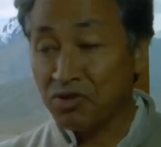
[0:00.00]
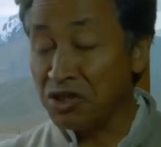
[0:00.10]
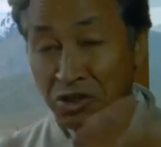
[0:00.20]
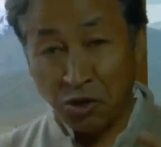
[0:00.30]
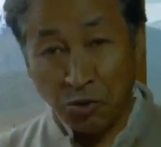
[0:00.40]

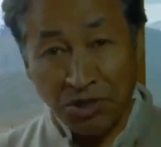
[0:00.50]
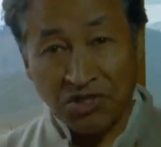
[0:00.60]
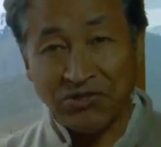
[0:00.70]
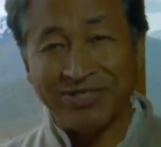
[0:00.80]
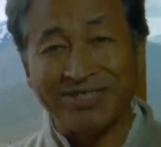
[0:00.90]

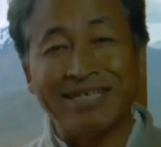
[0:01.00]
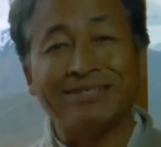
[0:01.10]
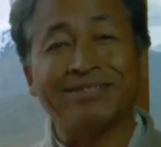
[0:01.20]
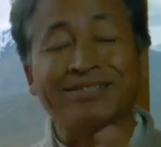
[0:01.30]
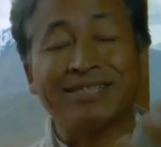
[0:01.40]
incubation
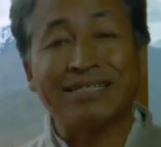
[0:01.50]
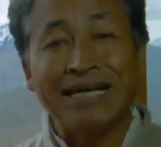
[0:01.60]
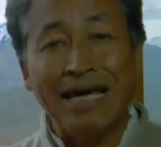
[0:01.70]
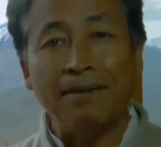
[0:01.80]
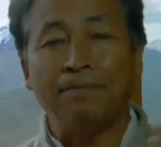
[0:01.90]
centers that
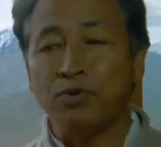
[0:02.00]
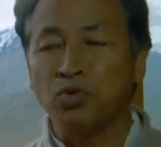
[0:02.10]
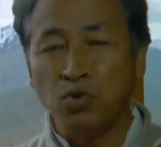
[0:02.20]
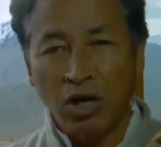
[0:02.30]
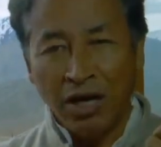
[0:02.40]
help
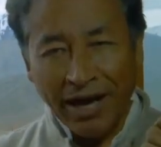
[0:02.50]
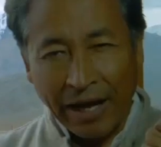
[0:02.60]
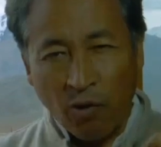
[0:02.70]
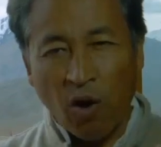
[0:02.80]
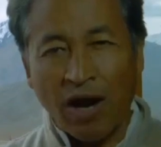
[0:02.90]
you
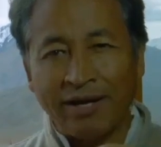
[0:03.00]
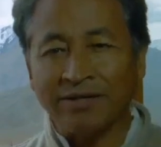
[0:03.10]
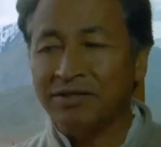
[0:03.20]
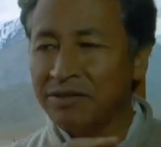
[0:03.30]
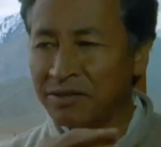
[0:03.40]
acquire
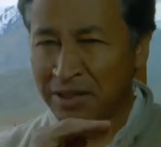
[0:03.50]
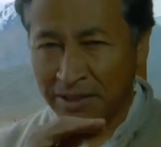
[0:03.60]
the